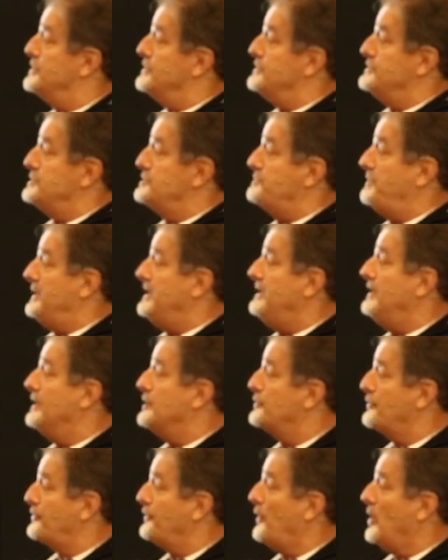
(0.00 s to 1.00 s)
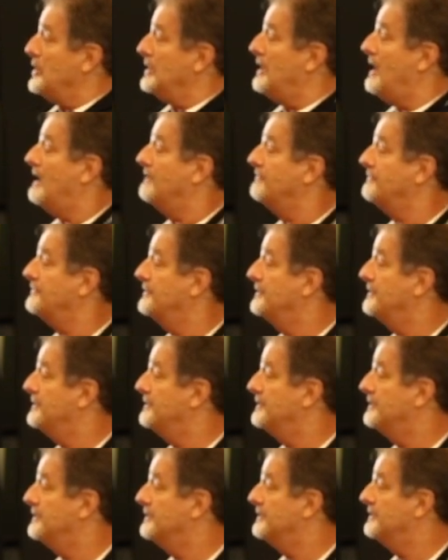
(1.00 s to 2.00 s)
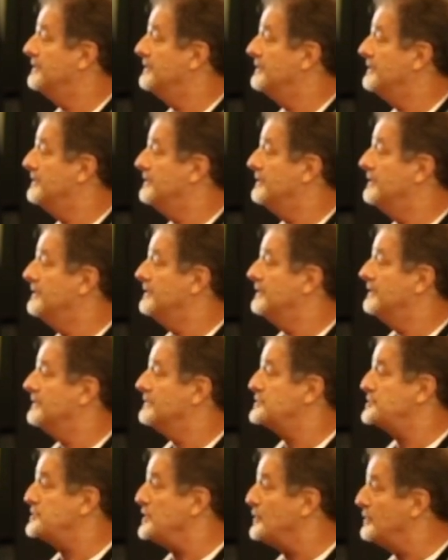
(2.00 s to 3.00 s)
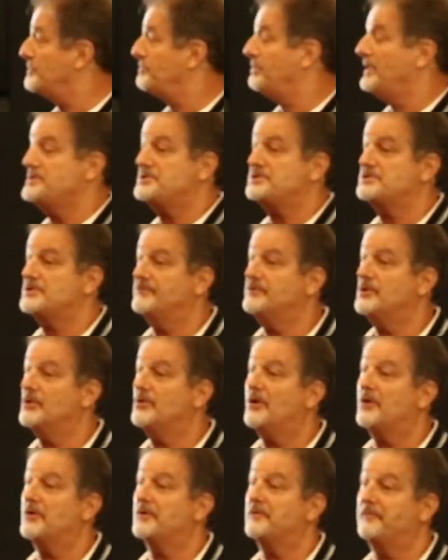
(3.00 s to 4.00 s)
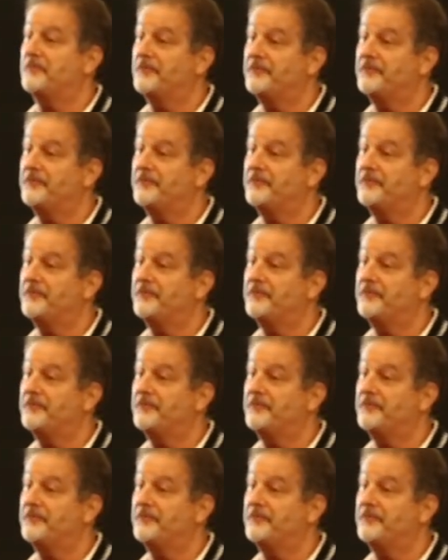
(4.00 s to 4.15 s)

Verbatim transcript: could just be your thought life, secret places of your heart,